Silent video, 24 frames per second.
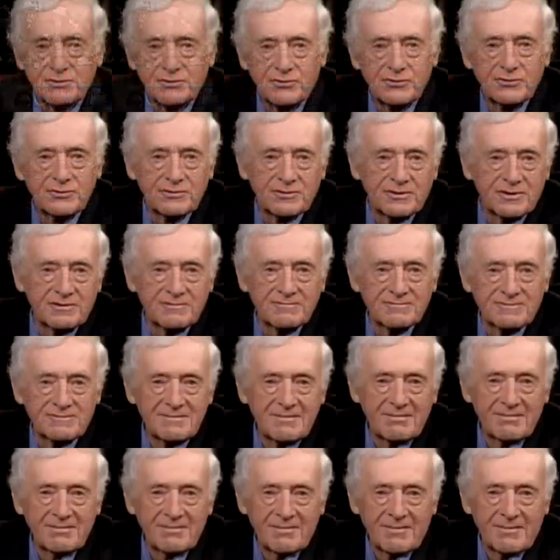truth,
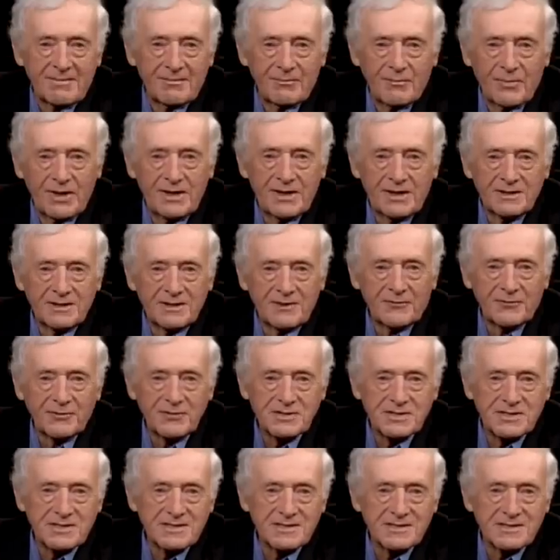made a difference